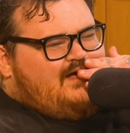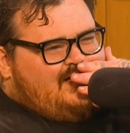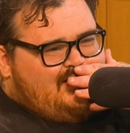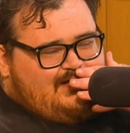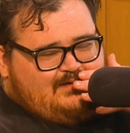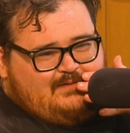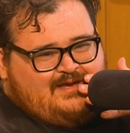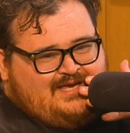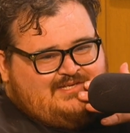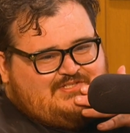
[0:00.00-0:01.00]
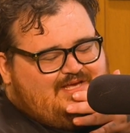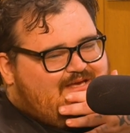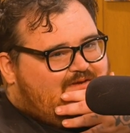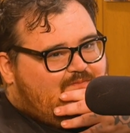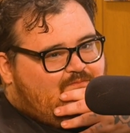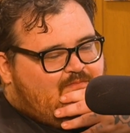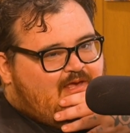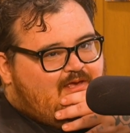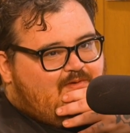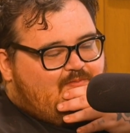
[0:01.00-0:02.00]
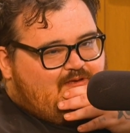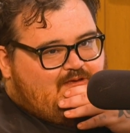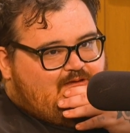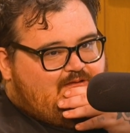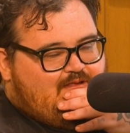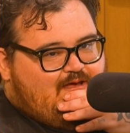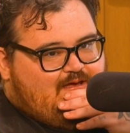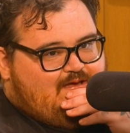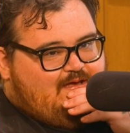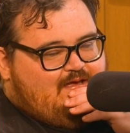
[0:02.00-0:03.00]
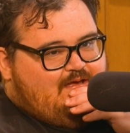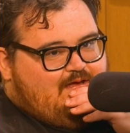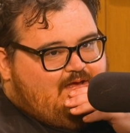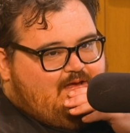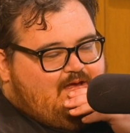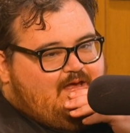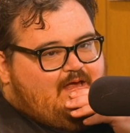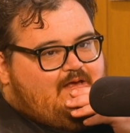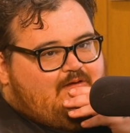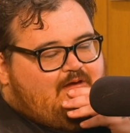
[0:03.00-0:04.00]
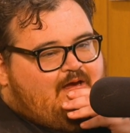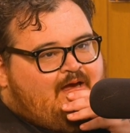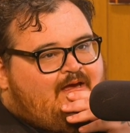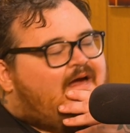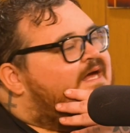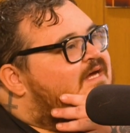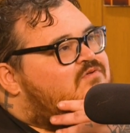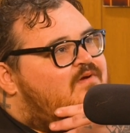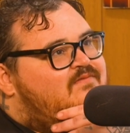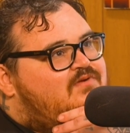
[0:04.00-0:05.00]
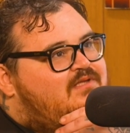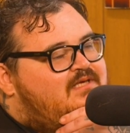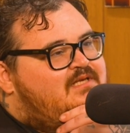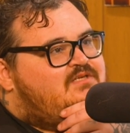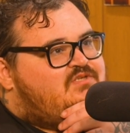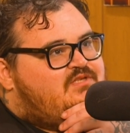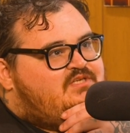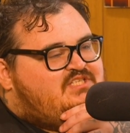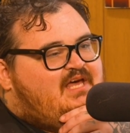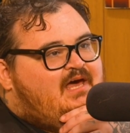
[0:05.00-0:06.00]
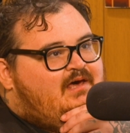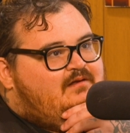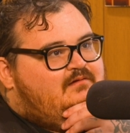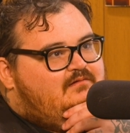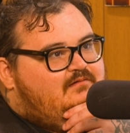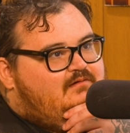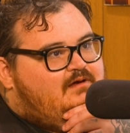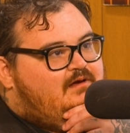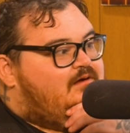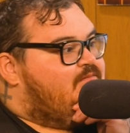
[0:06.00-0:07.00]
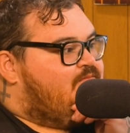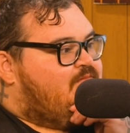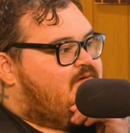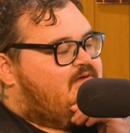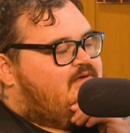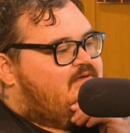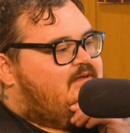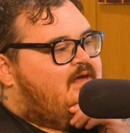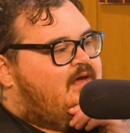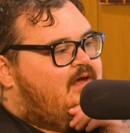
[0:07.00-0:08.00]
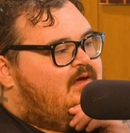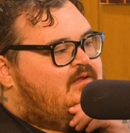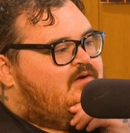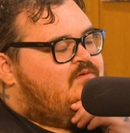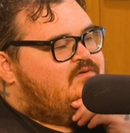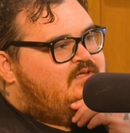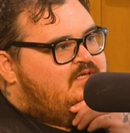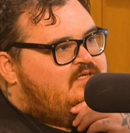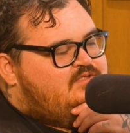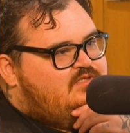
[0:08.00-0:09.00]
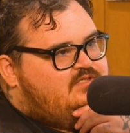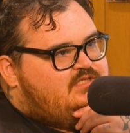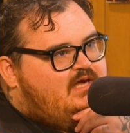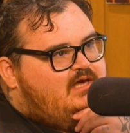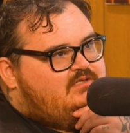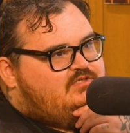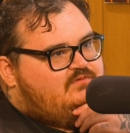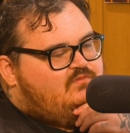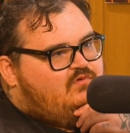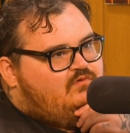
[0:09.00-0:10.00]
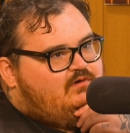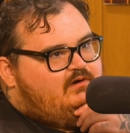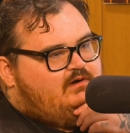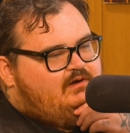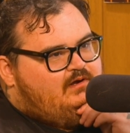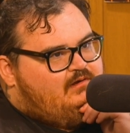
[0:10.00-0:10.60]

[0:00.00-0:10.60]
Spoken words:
I guess like maybe like I guess we have to lean into the sad. Yeah, I think we would lean into the sad some more.